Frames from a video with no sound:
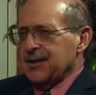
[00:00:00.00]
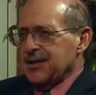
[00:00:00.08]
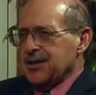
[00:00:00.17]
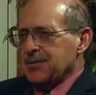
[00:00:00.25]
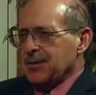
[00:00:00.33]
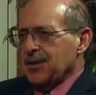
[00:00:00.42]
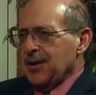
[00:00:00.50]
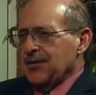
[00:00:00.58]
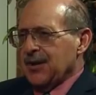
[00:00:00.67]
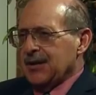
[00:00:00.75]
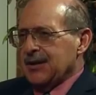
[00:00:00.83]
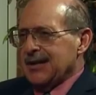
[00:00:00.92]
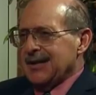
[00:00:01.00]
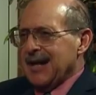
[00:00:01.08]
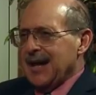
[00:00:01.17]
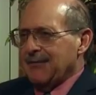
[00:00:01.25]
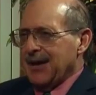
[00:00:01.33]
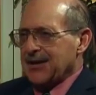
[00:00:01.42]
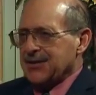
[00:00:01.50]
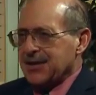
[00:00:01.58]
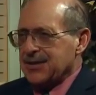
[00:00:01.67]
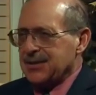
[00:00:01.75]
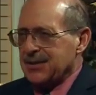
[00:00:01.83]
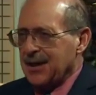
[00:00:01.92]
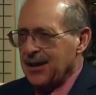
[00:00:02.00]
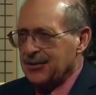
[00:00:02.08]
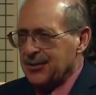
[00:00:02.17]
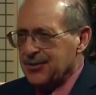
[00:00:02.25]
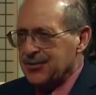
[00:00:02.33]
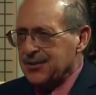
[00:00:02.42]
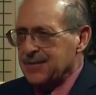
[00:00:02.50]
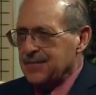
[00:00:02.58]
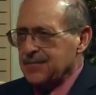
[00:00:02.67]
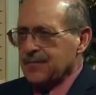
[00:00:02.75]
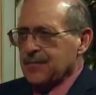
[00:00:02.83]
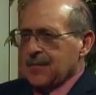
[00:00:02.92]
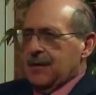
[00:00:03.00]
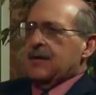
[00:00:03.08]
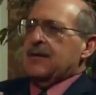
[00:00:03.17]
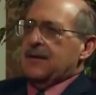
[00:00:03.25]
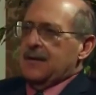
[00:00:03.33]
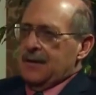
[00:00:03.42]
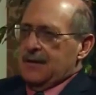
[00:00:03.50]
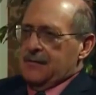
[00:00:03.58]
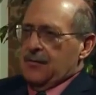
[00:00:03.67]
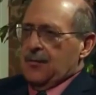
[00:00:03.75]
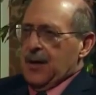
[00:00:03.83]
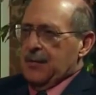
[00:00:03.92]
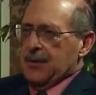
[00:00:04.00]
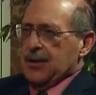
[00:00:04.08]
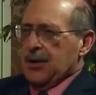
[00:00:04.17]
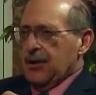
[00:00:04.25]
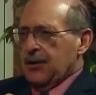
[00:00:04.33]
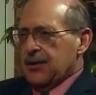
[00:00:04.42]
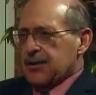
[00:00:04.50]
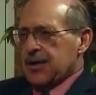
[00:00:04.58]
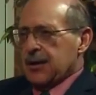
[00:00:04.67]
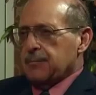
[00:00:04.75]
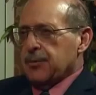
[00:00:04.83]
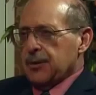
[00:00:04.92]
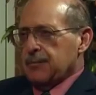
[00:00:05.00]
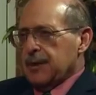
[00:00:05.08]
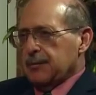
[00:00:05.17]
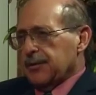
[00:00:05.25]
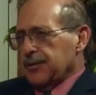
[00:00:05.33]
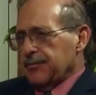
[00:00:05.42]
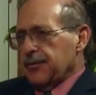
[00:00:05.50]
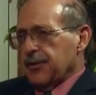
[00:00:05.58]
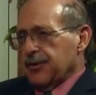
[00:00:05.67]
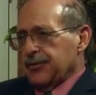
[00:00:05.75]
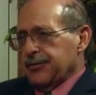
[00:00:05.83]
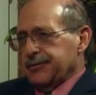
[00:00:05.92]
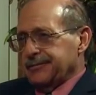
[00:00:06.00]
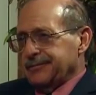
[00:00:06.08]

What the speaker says: is because they didn't have access to doctors. Obamacare is like putting people in the furnace.